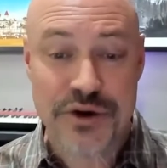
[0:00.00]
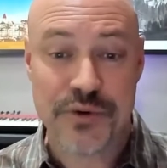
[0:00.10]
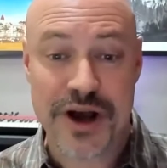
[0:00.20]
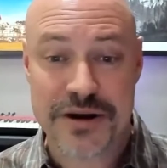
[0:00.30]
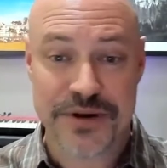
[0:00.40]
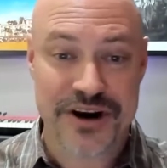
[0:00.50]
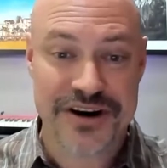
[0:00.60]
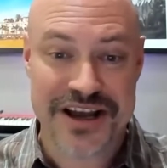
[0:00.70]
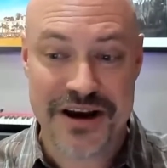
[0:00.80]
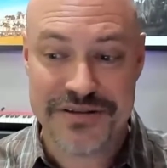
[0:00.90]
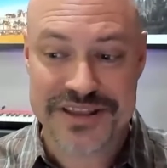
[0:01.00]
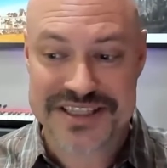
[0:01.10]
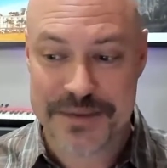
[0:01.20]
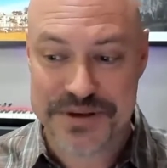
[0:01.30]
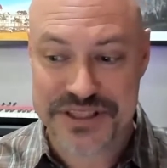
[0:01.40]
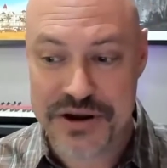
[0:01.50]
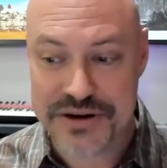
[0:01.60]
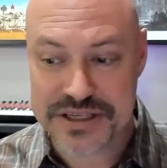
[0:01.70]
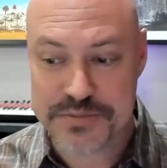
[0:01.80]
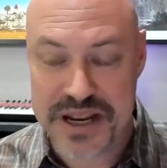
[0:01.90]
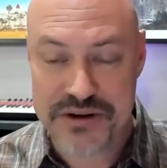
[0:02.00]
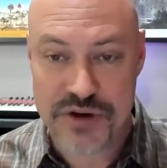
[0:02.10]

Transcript: Hello and welcome to Herding Code. This episode is being